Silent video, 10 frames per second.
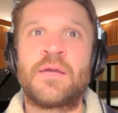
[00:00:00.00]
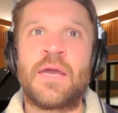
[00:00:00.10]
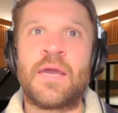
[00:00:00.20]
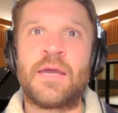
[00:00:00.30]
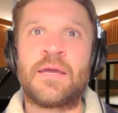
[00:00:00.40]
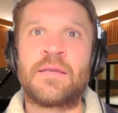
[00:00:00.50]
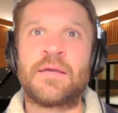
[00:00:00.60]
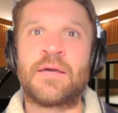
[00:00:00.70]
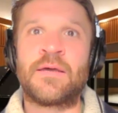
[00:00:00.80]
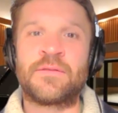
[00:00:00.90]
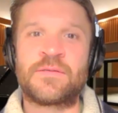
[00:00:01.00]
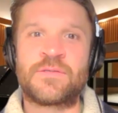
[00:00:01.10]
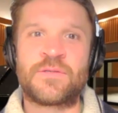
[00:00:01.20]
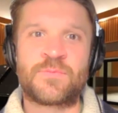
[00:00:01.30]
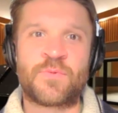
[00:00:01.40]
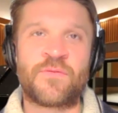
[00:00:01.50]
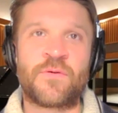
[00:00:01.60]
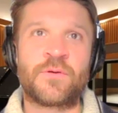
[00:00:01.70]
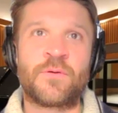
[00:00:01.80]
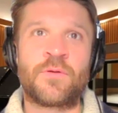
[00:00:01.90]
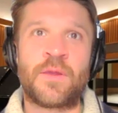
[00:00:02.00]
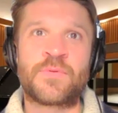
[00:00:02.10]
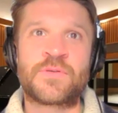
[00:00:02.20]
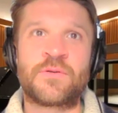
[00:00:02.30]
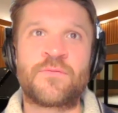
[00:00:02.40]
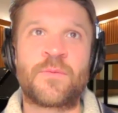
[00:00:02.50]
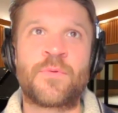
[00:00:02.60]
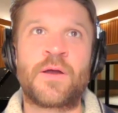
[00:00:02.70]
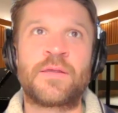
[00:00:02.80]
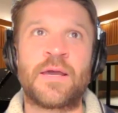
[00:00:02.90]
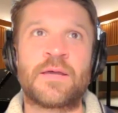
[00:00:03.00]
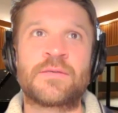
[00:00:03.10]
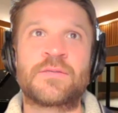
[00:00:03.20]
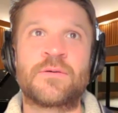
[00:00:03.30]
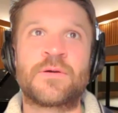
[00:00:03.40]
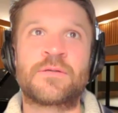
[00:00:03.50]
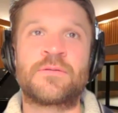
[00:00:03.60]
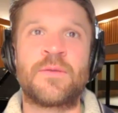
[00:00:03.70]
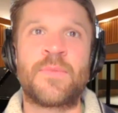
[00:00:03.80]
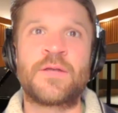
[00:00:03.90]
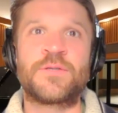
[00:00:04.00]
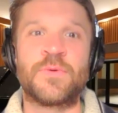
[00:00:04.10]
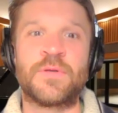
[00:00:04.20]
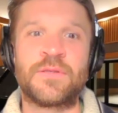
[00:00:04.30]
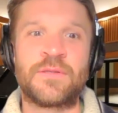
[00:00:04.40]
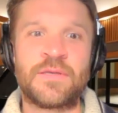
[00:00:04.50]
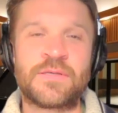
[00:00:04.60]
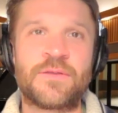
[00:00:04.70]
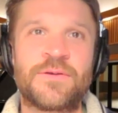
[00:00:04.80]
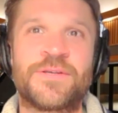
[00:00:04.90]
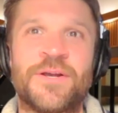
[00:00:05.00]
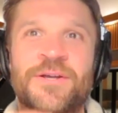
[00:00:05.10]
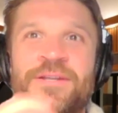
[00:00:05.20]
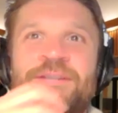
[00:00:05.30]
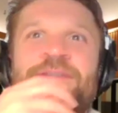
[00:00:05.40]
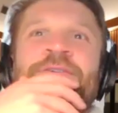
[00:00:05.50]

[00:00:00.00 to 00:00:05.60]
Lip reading: And this has just provoked a whole episode of our podcast. So I can only imagine what these others are going to do.